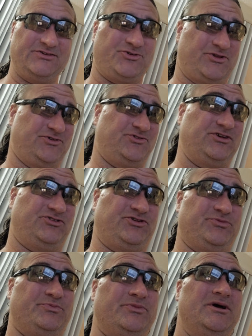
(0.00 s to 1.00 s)
So the
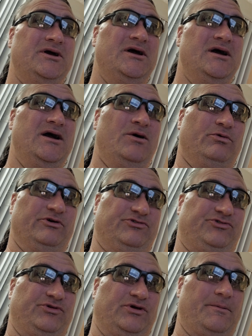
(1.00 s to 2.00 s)
system
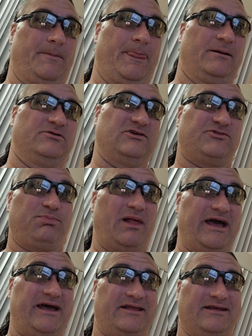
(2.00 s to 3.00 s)
was
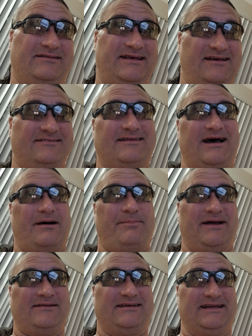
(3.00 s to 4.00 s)
displaying the
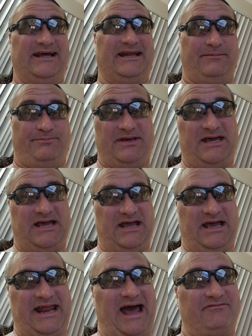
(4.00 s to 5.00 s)
desktop at
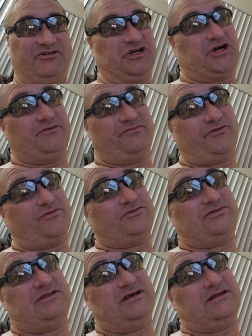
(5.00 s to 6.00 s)
1080p and having to
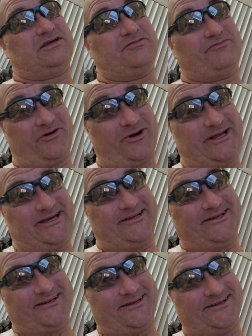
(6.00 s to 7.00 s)
convert
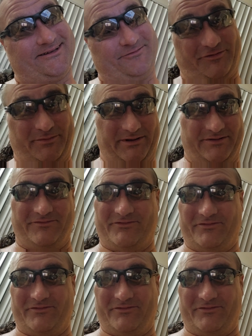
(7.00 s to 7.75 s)
it from a